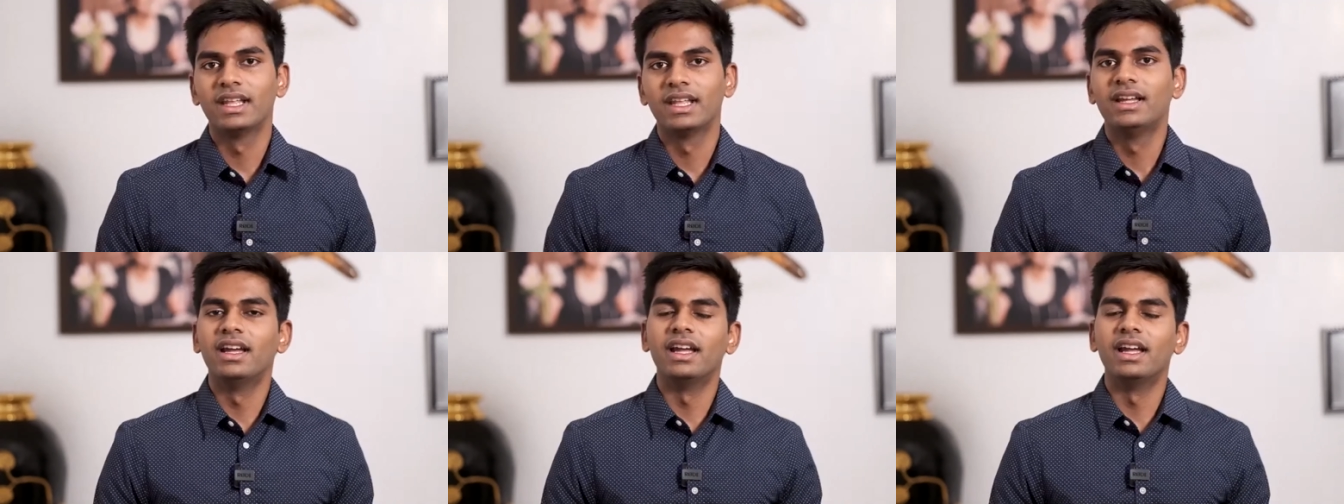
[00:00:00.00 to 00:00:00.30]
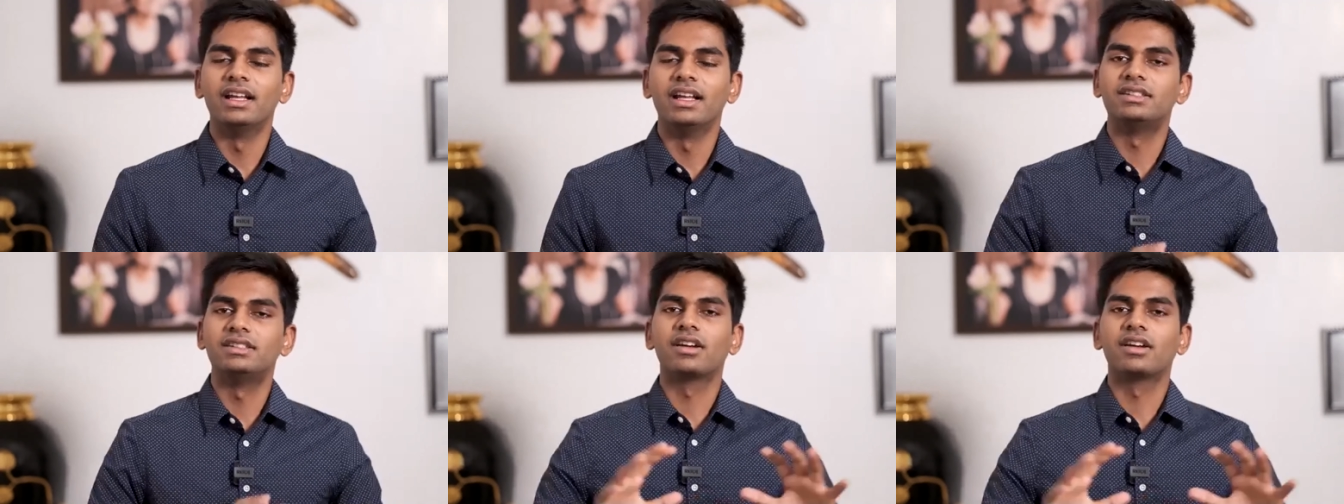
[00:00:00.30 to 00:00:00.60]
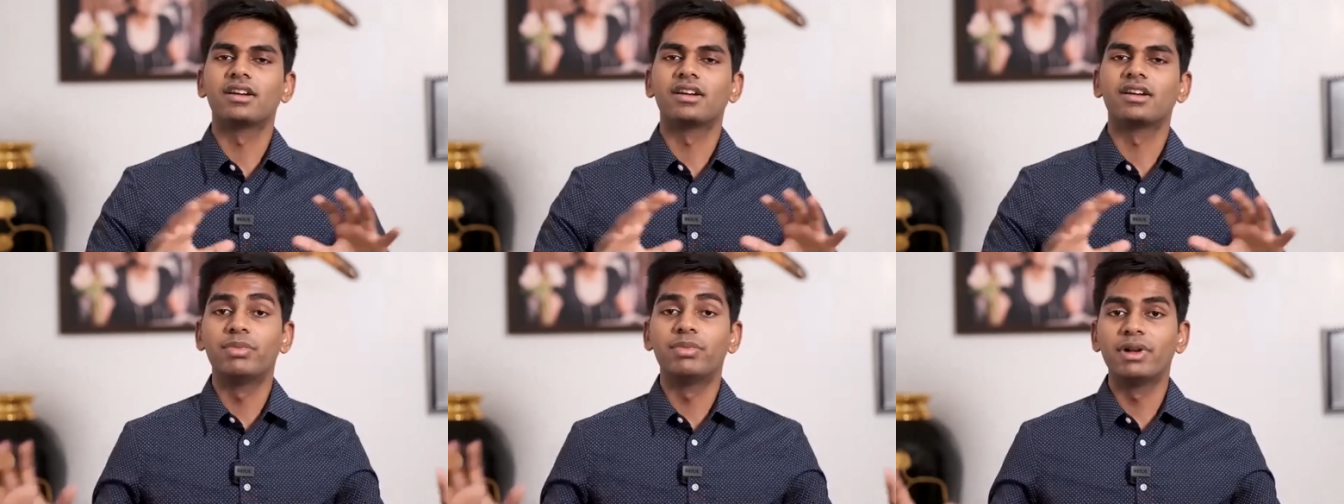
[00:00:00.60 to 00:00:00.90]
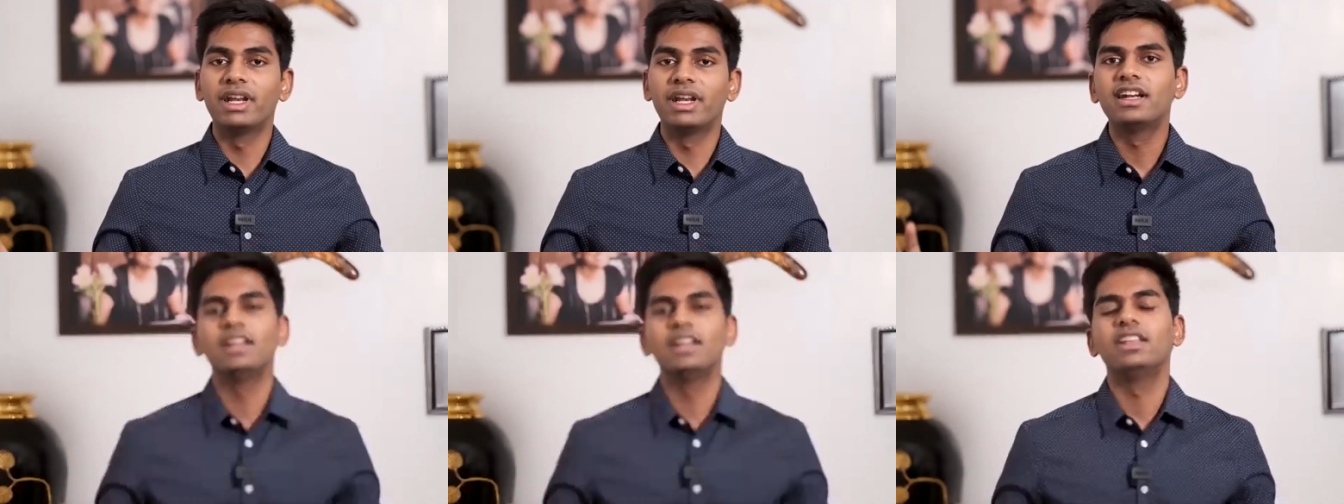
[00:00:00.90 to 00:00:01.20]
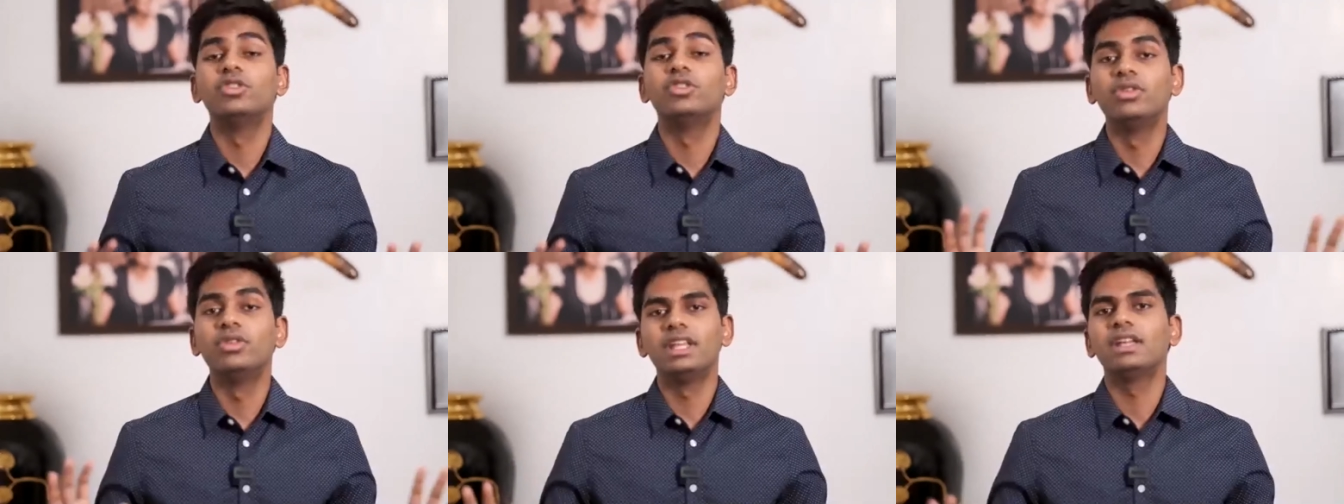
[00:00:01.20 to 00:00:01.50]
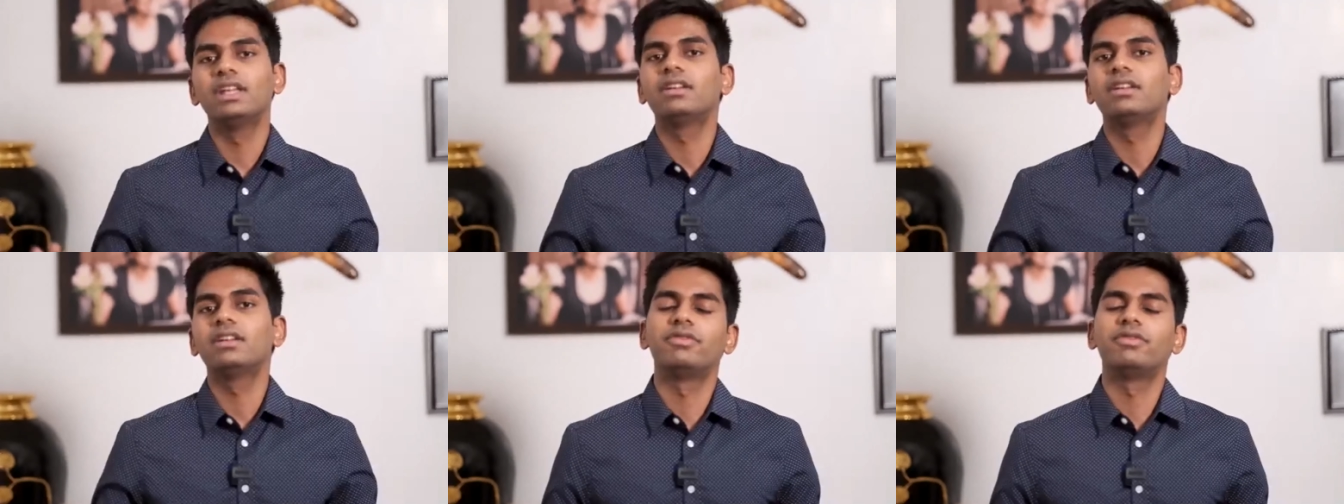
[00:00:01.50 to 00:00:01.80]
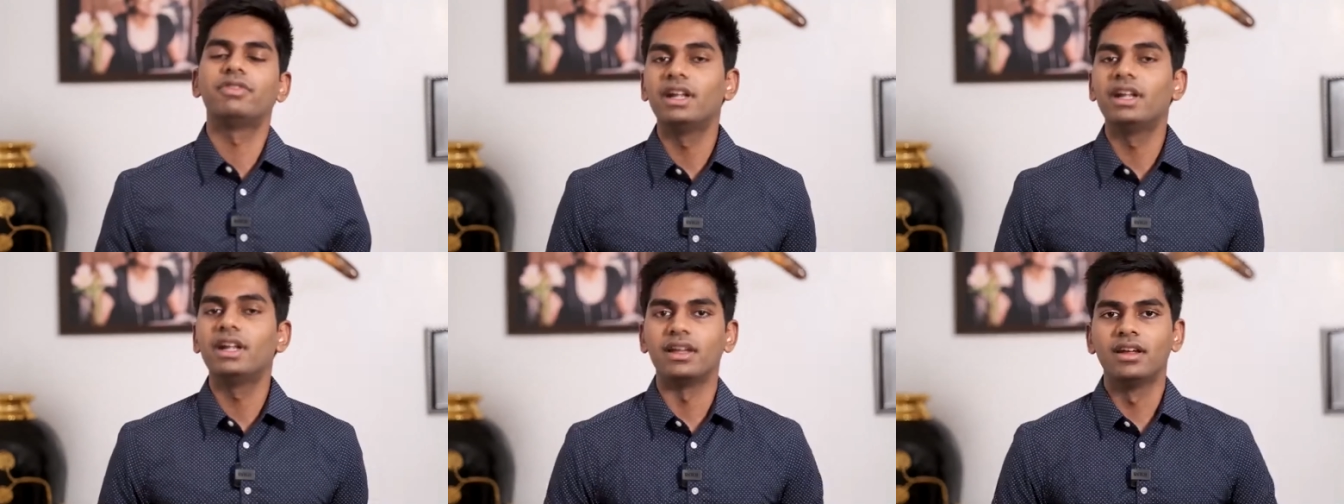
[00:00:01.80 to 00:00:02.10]
It's a completely unique
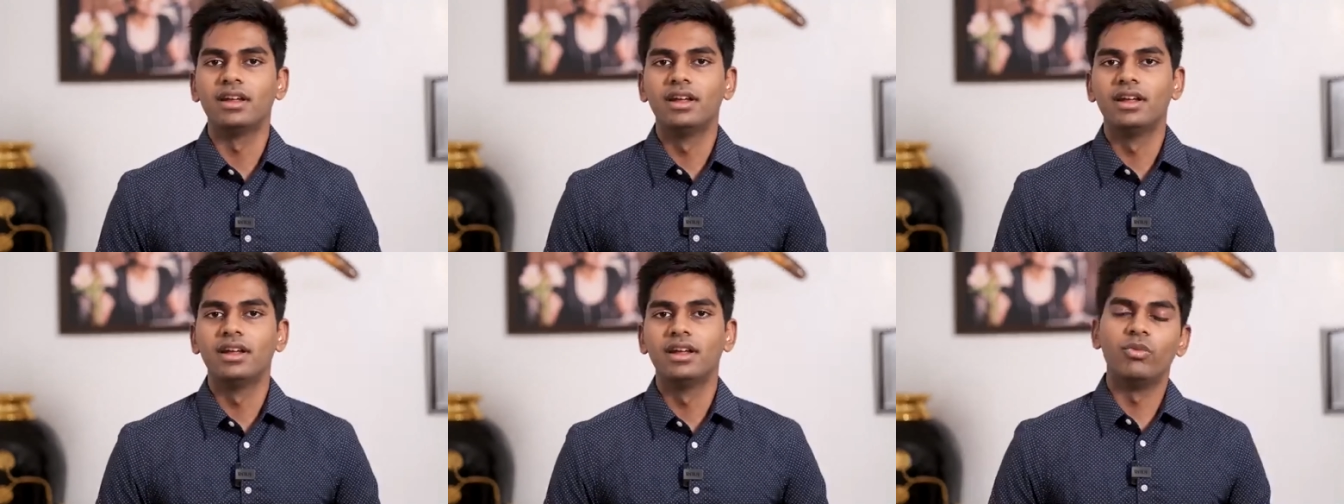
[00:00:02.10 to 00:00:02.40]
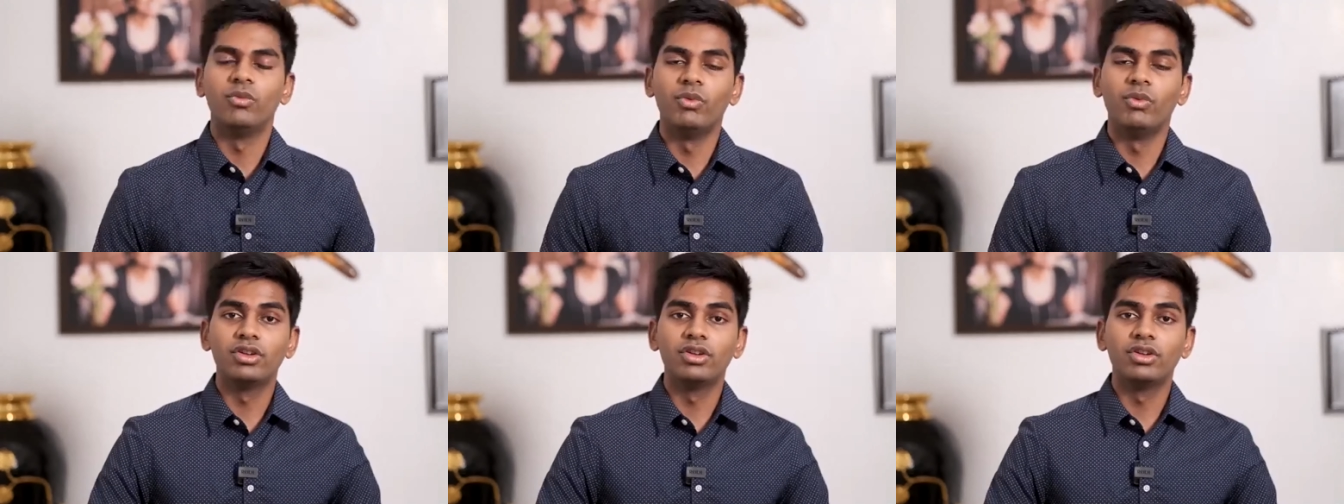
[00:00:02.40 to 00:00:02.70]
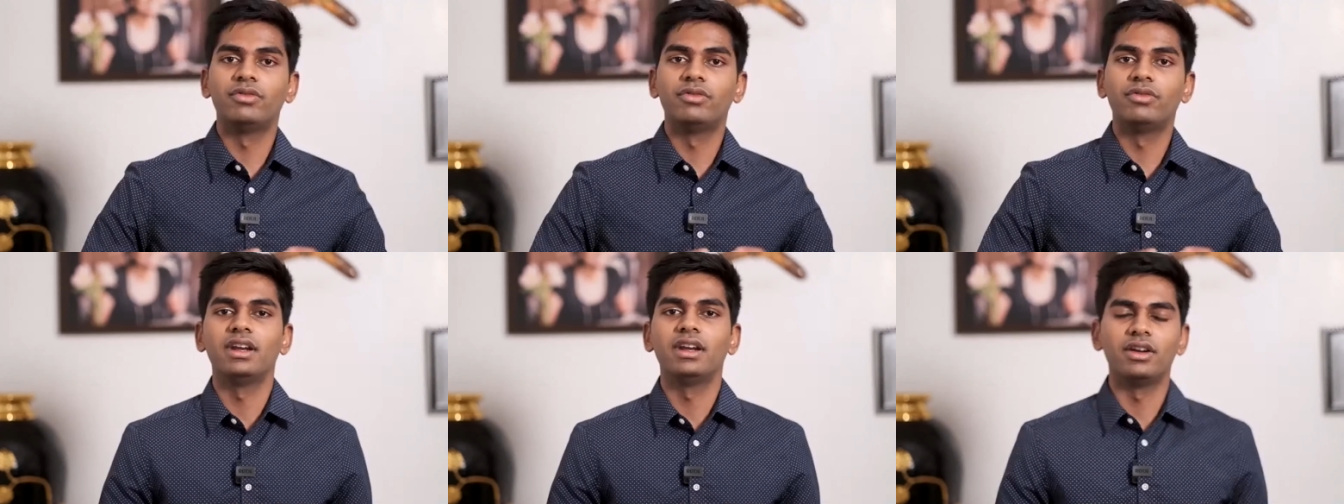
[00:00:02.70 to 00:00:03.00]
feeling when you've done it.